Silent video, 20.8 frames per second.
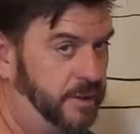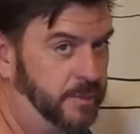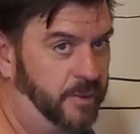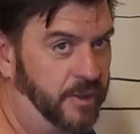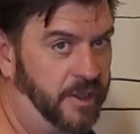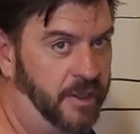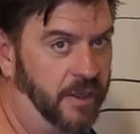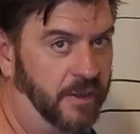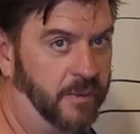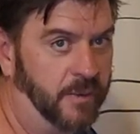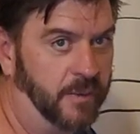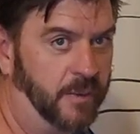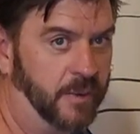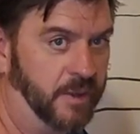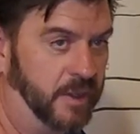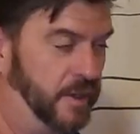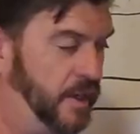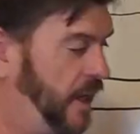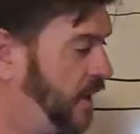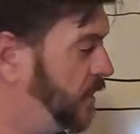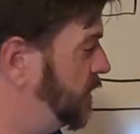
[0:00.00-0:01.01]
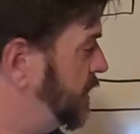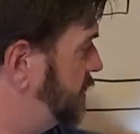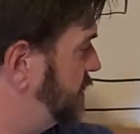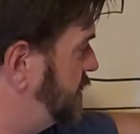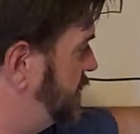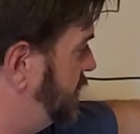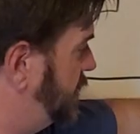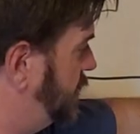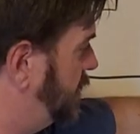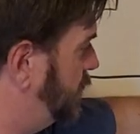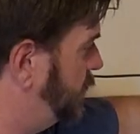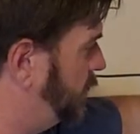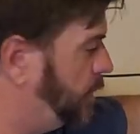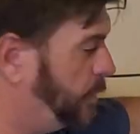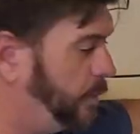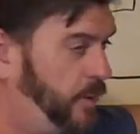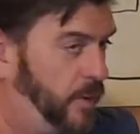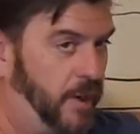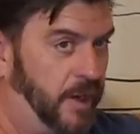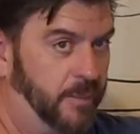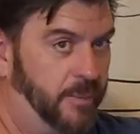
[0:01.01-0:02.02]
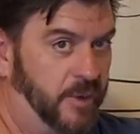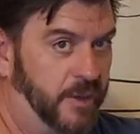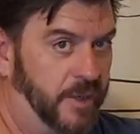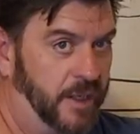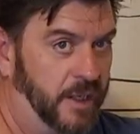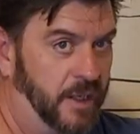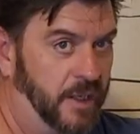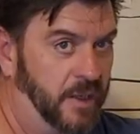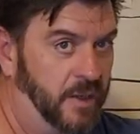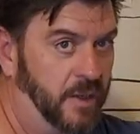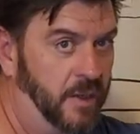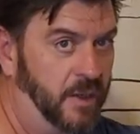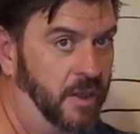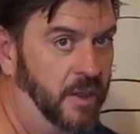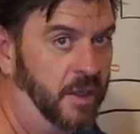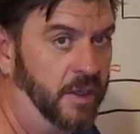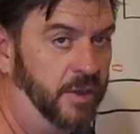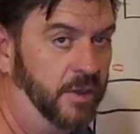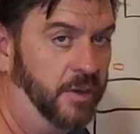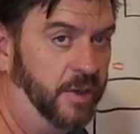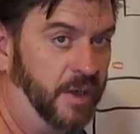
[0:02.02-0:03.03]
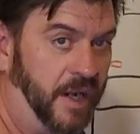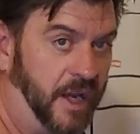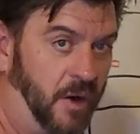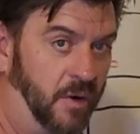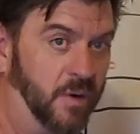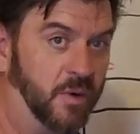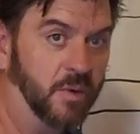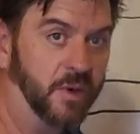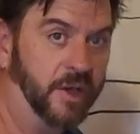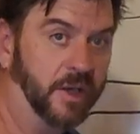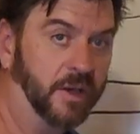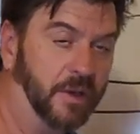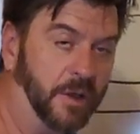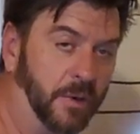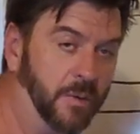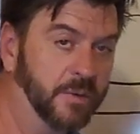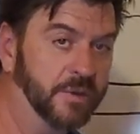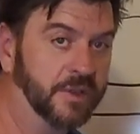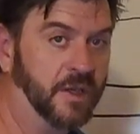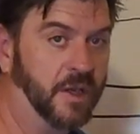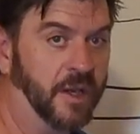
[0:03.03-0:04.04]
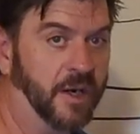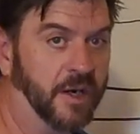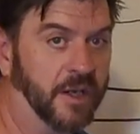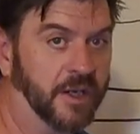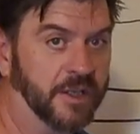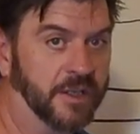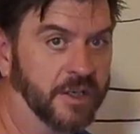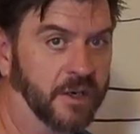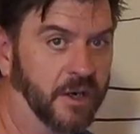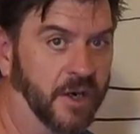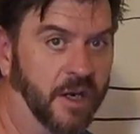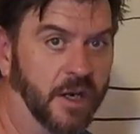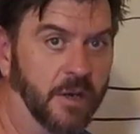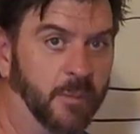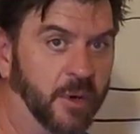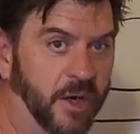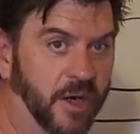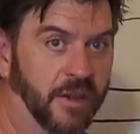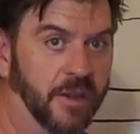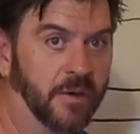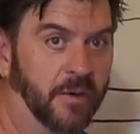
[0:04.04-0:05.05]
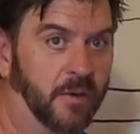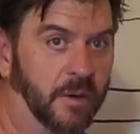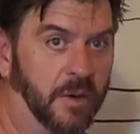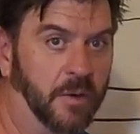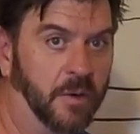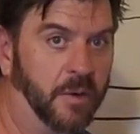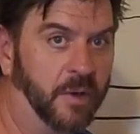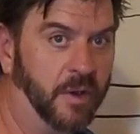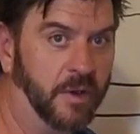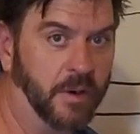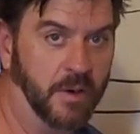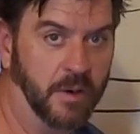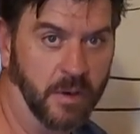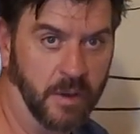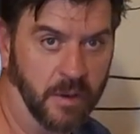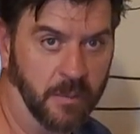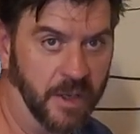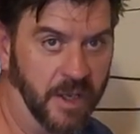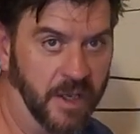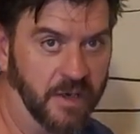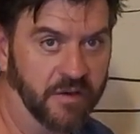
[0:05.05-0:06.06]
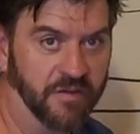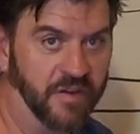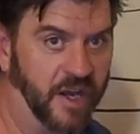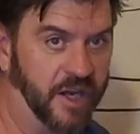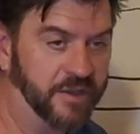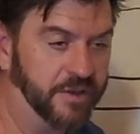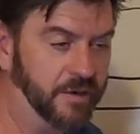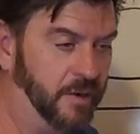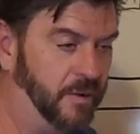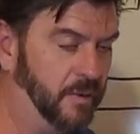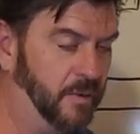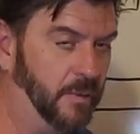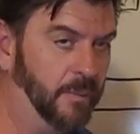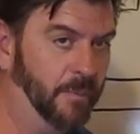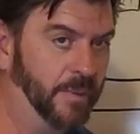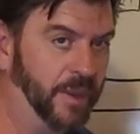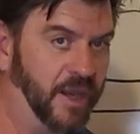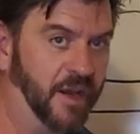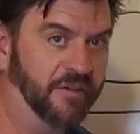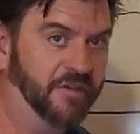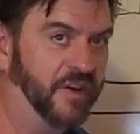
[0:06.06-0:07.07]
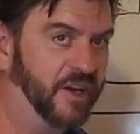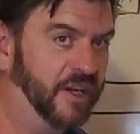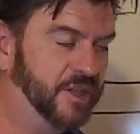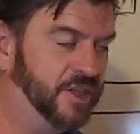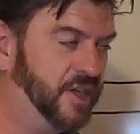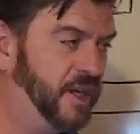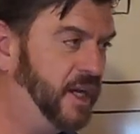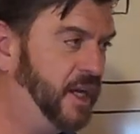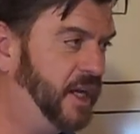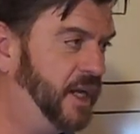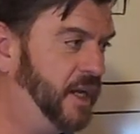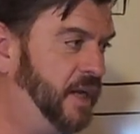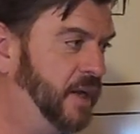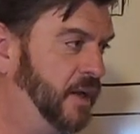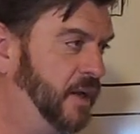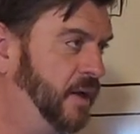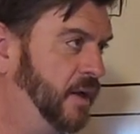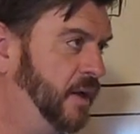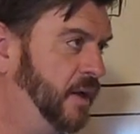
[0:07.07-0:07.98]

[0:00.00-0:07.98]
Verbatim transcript: and it's because now considered real property. You can now go get loans on it easier. Anybody that'll loan on a manufactured home, FHA,